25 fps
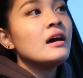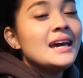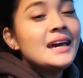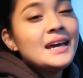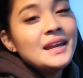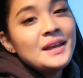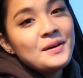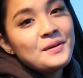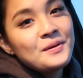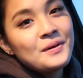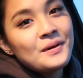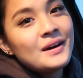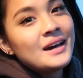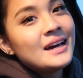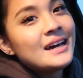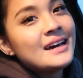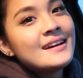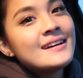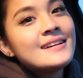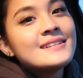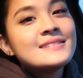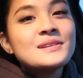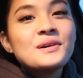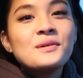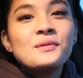
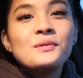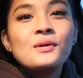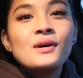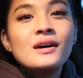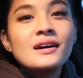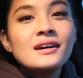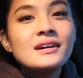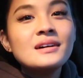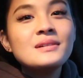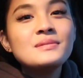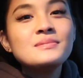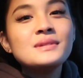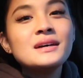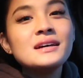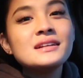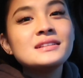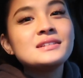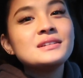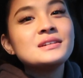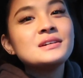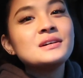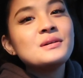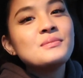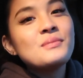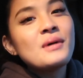Anyways, welcome
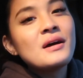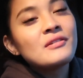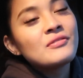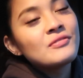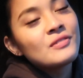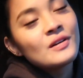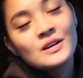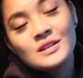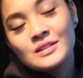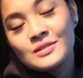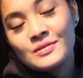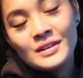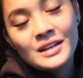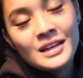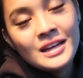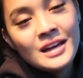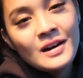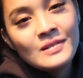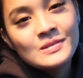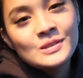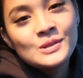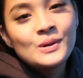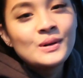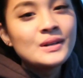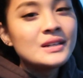to my first
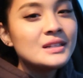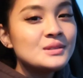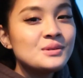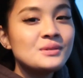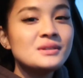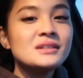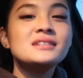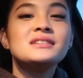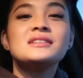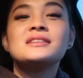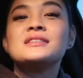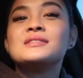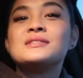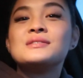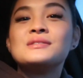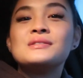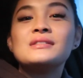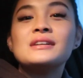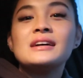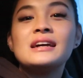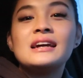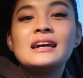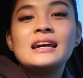video of 2022.